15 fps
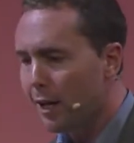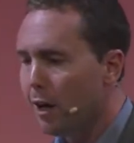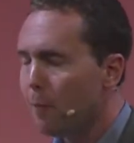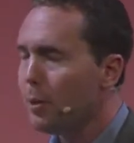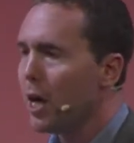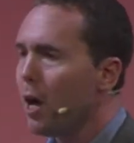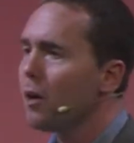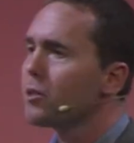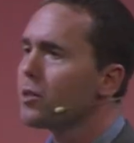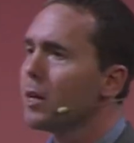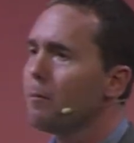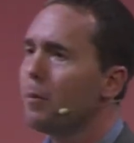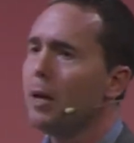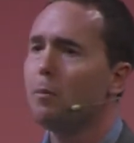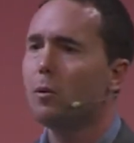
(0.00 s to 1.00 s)
I'd be asking
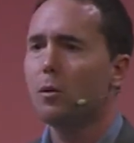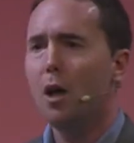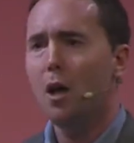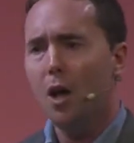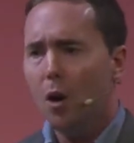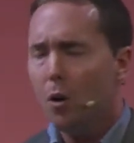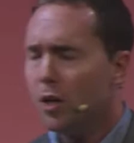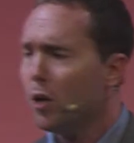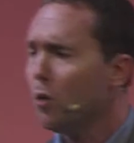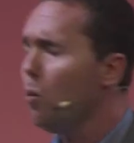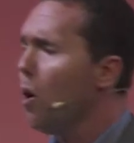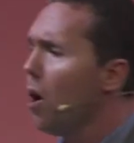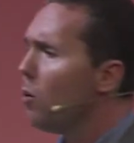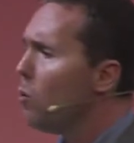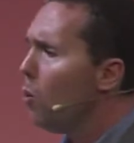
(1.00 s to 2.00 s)
people,
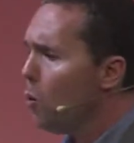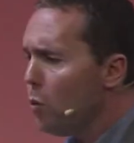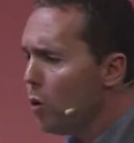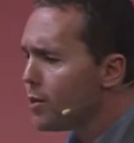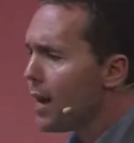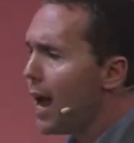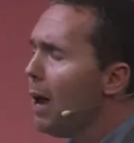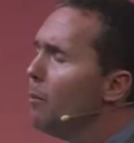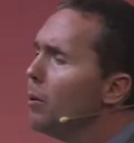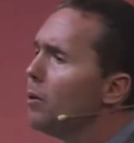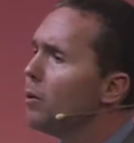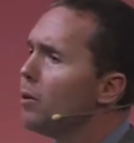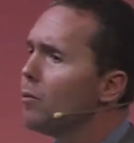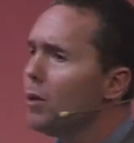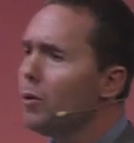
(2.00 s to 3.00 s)
what's
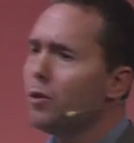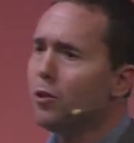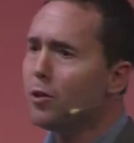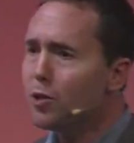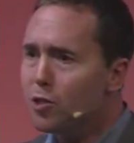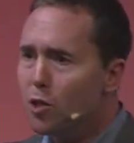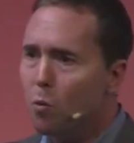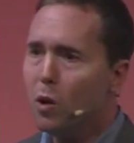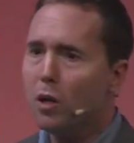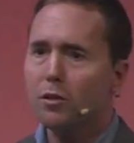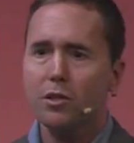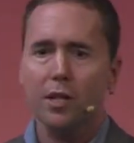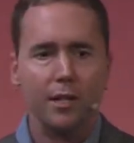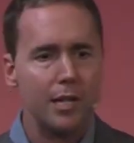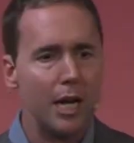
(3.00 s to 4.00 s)
happened? We were doing so well
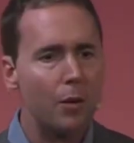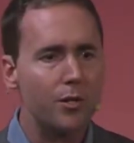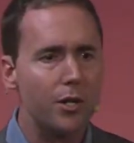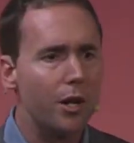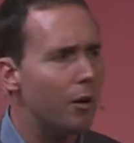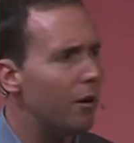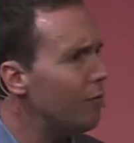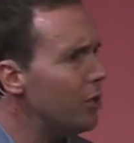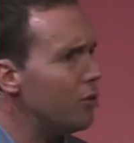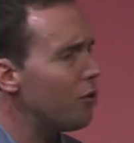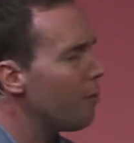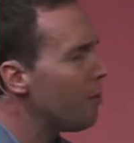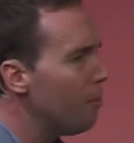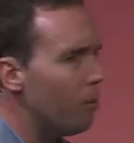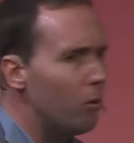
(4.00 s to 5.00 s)
6 hours ago. Have we
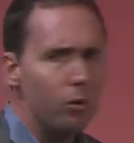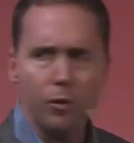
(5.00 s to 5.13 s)
dropped the ball?